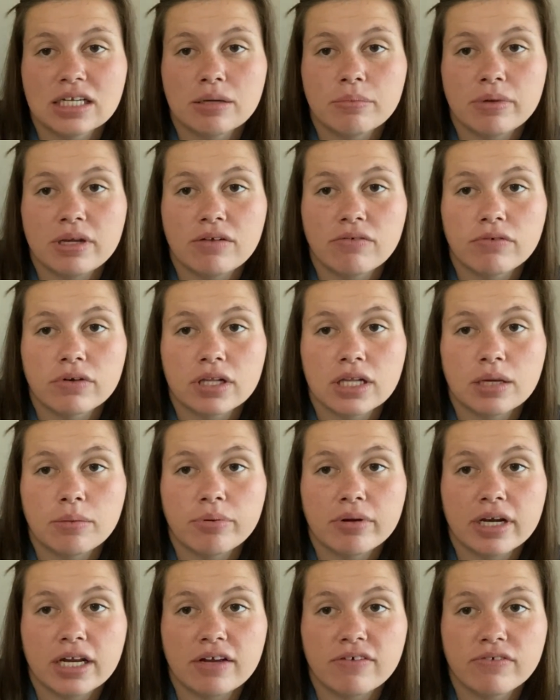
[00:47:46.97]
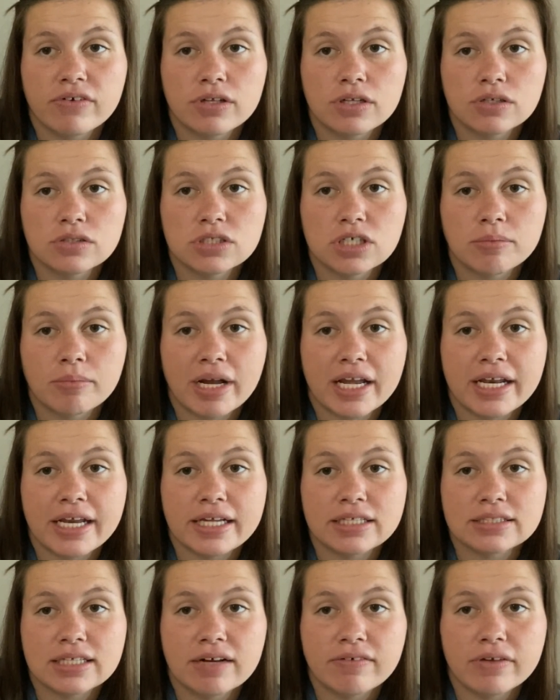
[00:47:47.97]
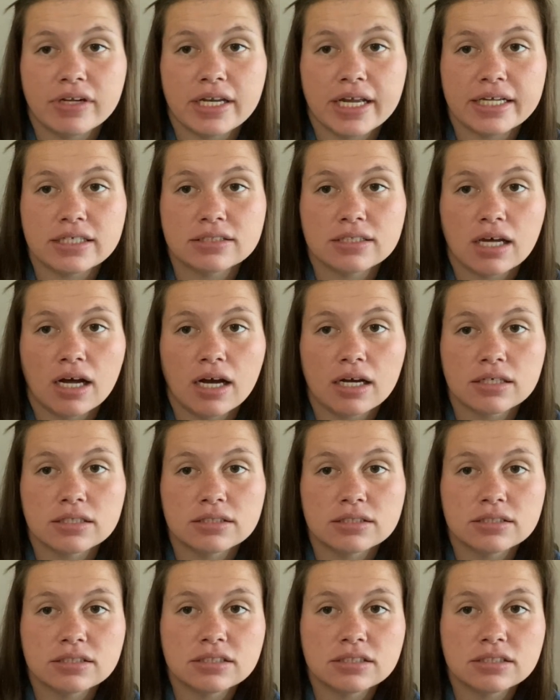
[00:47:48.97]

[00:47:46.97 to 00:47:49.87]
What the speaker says: to be really pretty for those Hermione'S Everyday Socks.